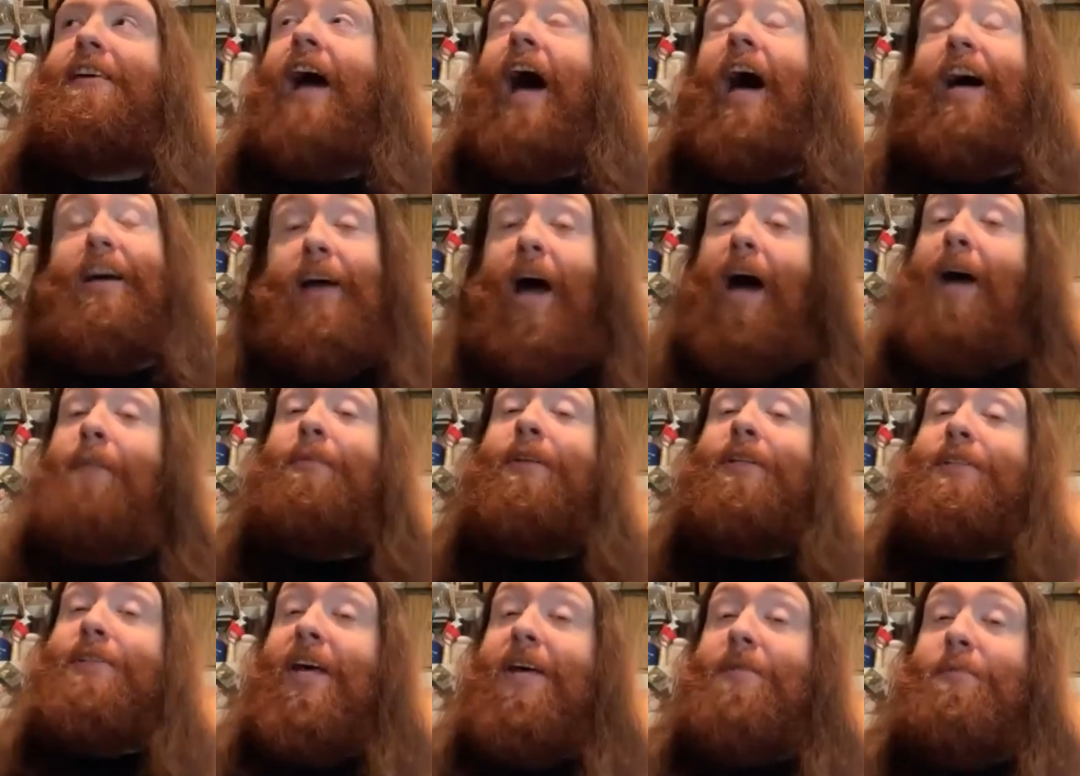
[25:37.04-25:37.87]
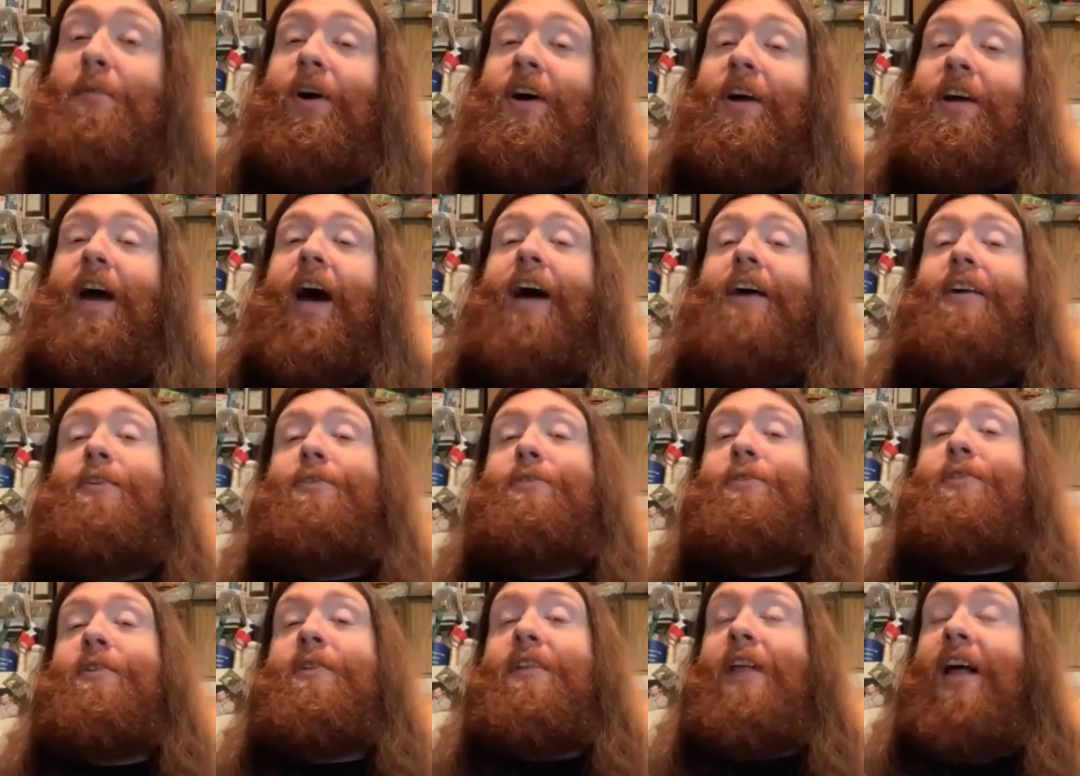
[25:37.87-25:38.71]
I, I'm the same way. I
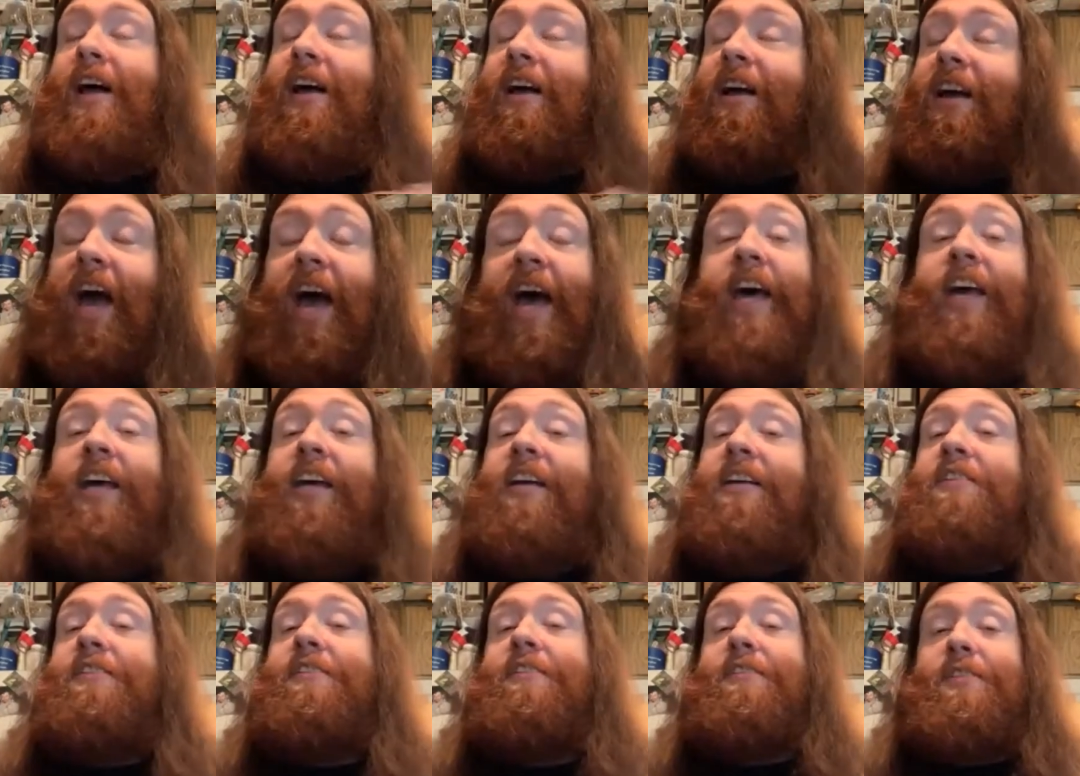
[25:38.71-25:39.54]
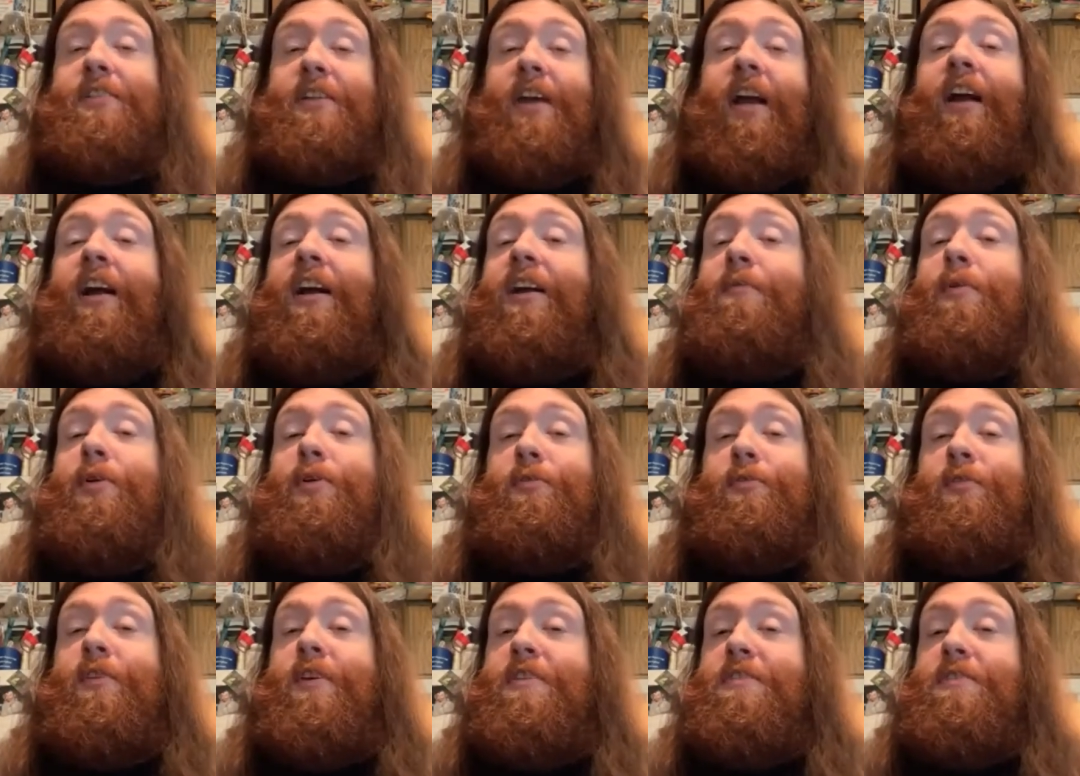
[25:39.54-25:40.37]
used to like hate scary
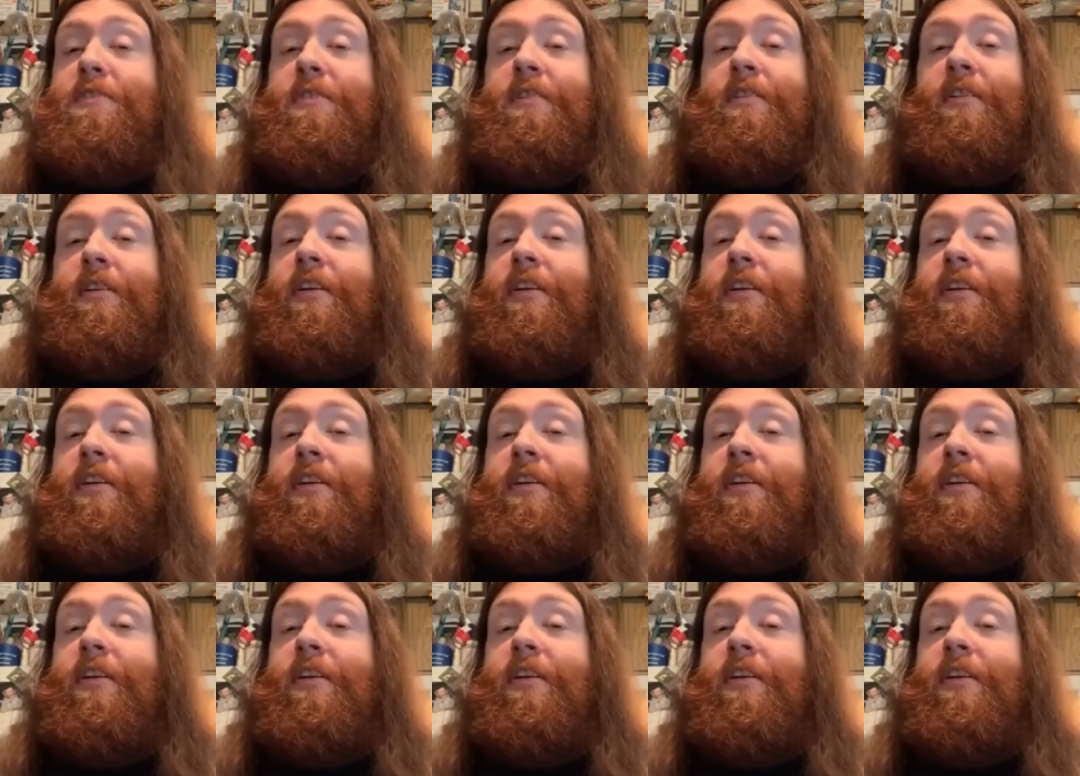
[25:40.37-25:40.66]
movies.